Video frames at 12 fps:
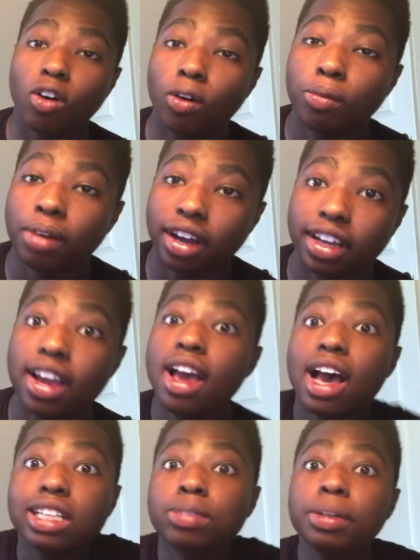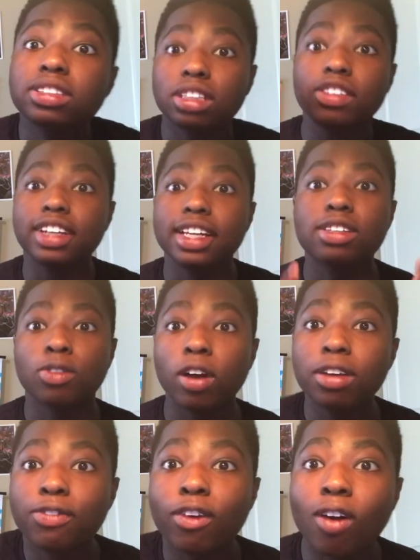All Might. Especially when he is
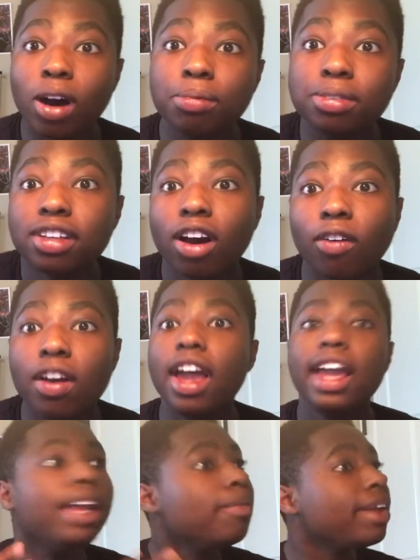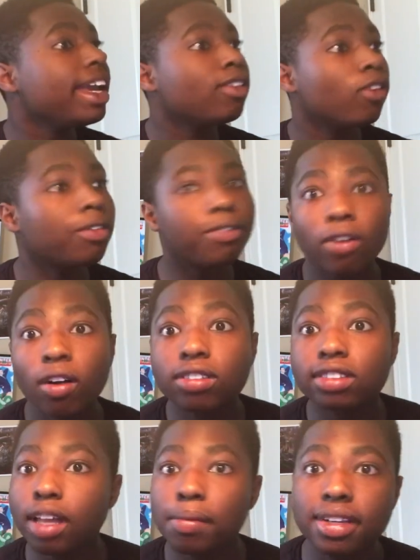one for all himself. He made one for all,
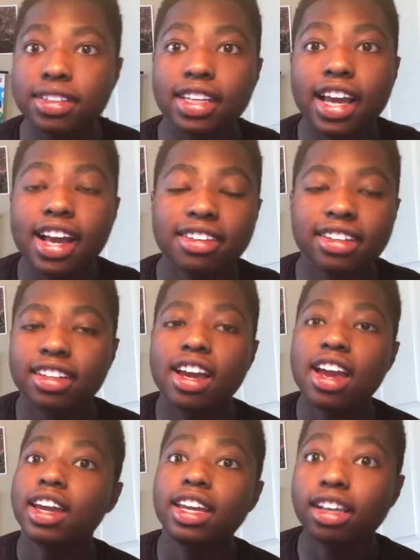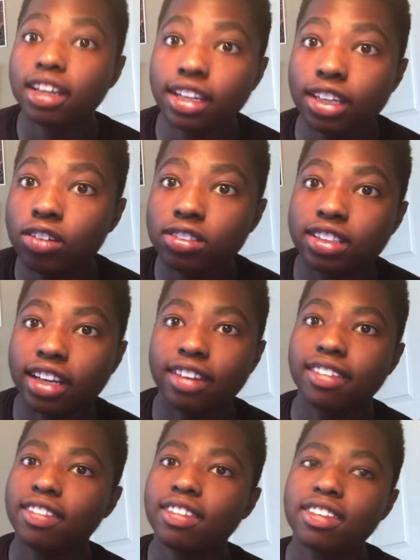so that means he has it. He could have used
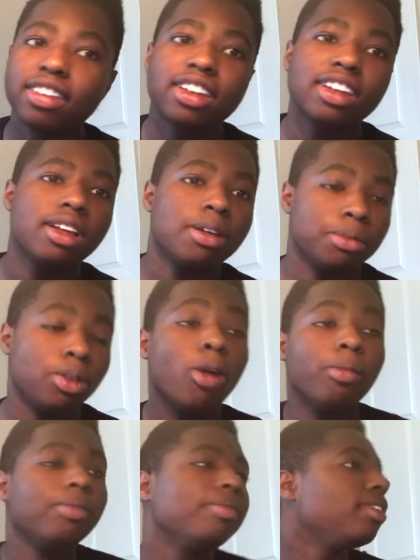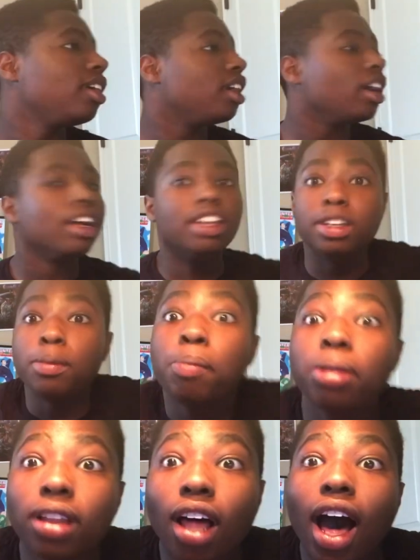it. Nope.
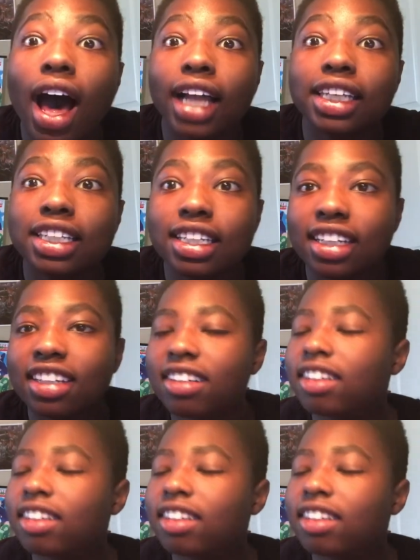Plot.